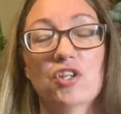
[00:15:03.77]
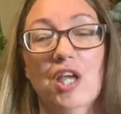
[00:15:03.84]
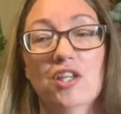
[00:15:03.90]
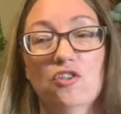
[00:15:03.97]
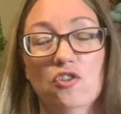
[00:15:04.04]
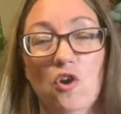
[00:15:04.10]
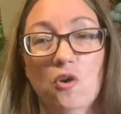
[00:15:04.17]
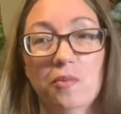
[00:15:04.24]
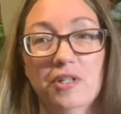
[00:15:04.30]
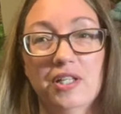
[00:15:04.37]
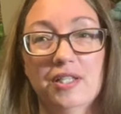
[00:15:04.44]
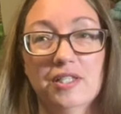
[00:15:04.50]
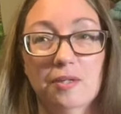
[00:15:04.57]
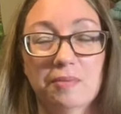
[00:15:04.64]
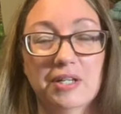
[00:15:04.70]
I normally
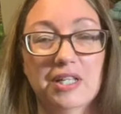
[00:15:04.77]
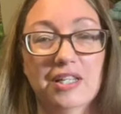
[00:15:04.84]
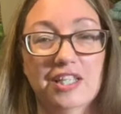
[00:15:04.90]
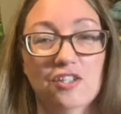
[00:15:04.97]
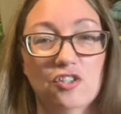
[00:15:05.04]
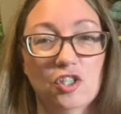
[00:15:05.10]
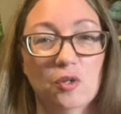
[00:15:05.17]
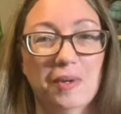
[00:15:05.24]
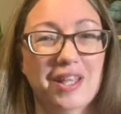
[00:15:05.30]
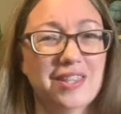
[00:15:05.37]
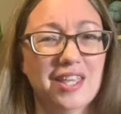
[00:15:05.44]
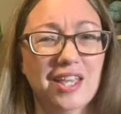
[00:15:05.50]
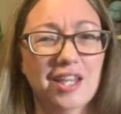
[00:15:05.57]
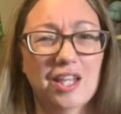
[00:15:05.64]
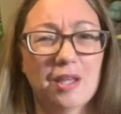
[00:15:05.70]
typically do, I
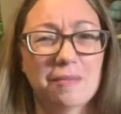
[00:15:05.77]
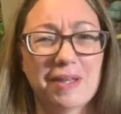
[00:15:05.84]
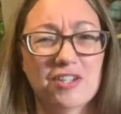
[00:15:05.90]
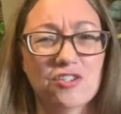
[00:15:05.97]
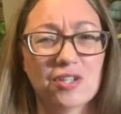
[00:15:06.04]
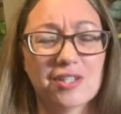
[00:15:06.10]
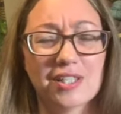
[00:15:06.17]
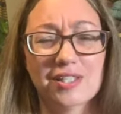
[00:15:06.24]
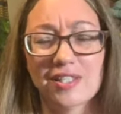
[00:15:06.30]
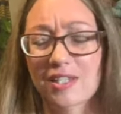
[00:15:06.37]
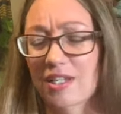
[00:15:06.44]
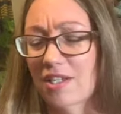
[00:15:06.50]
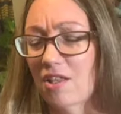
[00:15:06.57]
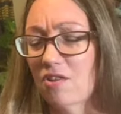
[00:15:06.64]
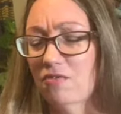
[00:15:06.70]
think, and I mentioned this in
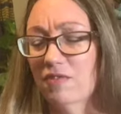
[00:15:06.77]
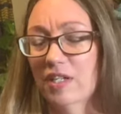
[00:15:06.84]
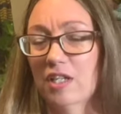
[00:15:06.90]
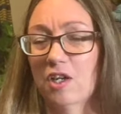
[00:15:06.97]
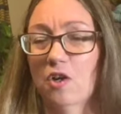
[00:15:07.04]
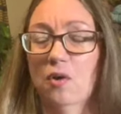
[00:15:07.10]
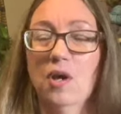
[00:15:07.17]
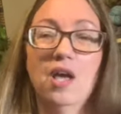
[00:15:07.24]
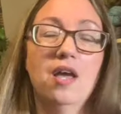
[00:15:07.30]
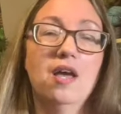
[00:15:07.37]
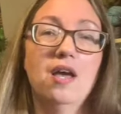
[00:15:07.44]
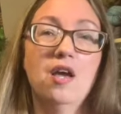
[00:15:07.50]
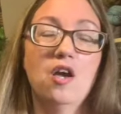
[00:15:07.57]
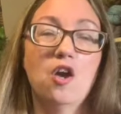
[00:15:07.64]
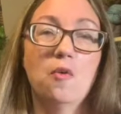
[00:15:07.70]
another video,
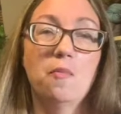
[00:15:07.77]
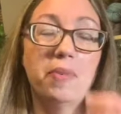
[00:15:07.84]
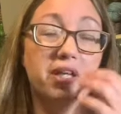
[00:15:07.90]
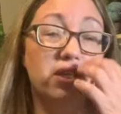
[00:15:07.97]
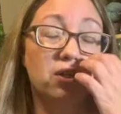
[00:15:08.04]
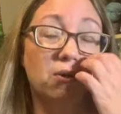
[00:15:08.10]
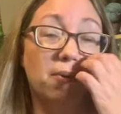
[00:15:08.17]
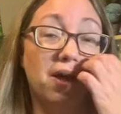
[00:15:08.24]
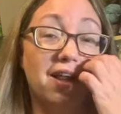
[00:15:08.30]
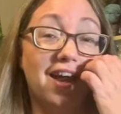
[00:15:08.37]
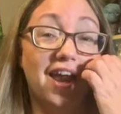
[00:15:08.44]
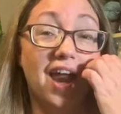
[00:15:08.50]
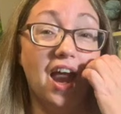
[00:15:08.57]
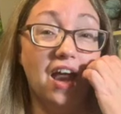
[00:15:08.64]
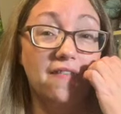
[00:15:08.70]
but you know what, I
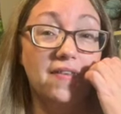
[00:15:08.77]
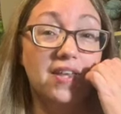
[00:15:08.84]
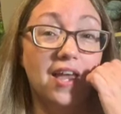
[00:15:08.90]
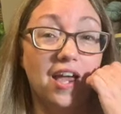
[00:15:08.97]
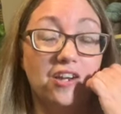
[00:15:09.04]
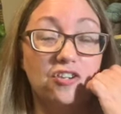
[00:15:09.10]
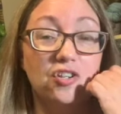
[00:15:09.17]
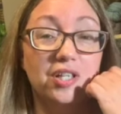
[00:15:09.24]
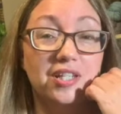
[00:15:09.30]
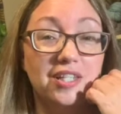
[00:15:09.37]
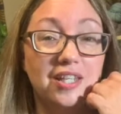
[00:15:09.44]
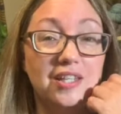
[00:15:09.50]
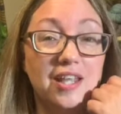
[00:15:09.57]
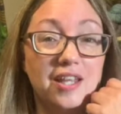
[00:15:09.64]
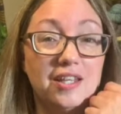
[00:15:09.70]
haven't actually
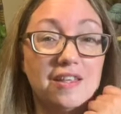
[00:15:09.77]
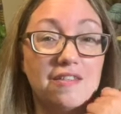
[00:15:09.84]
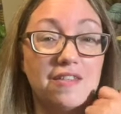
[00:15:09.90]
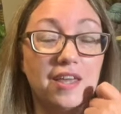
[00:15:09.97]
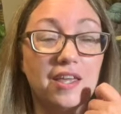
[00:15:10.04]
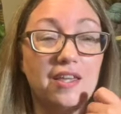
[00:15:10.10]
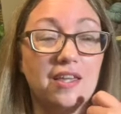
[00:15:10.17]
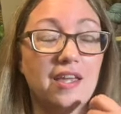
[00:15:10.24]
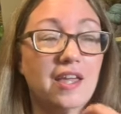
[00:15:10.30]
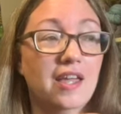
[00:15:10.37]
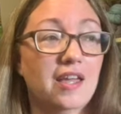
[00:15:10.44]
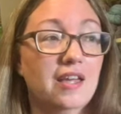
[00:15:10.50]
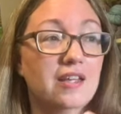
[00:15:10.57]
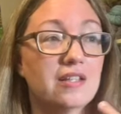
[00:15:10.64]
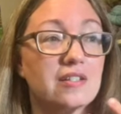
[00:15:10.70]
knit anything,
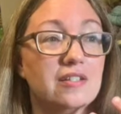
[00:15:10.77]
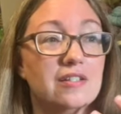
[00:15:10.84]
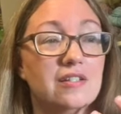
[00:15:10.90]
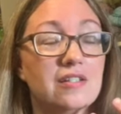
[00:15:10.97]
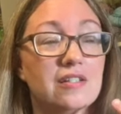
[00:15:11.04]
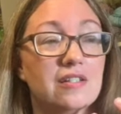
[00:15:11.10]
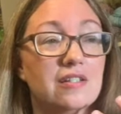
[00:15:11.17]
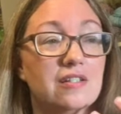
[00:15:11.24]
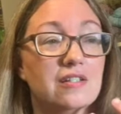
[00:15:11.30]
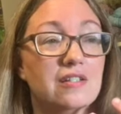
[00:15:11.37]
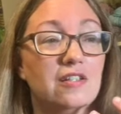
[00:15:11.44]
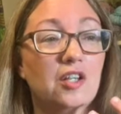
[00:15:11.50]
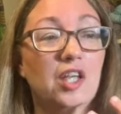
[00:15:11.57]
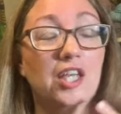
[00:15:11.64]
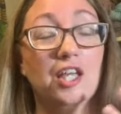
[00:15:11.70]
and
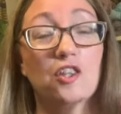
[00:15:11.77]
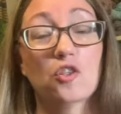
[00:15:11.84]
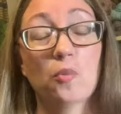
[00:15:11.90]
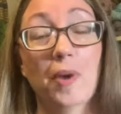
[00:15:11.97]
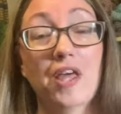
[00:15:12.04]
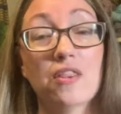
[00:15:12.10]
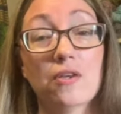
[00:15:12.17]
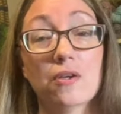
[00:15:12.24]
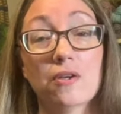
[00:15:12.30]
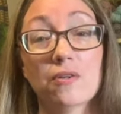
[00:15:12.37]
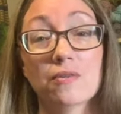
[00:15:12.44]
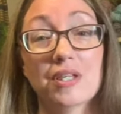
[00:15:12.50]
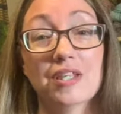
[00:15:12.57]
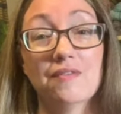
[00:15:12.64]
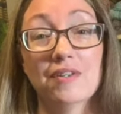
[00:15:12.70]
looking at the weather,
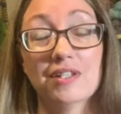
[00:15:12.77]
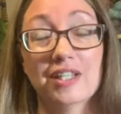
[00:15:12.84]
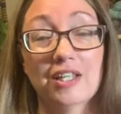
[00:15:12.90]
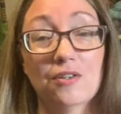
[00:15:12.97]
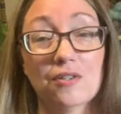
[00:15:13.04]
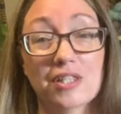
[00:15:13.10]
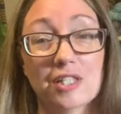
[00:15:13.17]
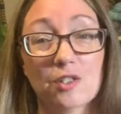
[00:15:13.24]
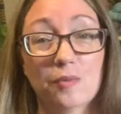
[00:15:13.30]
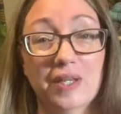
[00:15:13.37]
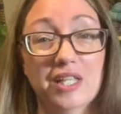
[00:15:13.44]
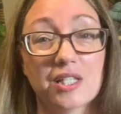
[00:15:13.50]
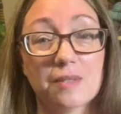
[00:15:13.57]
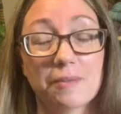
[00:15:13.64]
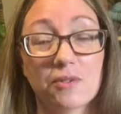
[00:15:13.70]
even later this week,
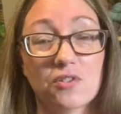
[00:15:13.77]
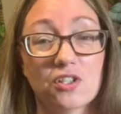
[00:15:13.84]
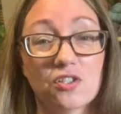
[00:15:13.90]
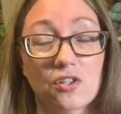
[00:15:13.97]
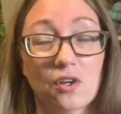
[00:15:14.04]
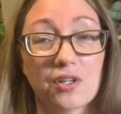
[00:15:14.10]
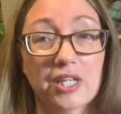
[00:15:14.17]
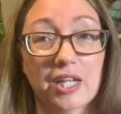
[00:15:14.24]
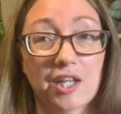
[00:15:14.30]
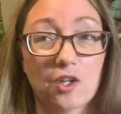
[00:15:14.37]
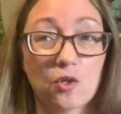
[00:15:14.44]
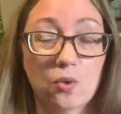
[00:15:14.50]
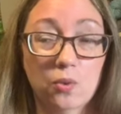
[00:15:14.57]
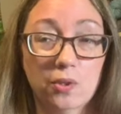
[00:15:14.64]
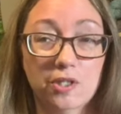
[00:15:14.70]
it's supposed to start getting
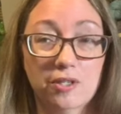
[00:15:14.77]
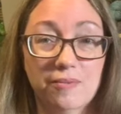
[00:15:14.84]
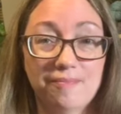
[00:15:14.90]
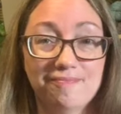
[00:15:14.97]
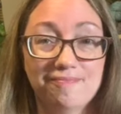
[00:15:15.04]
cool.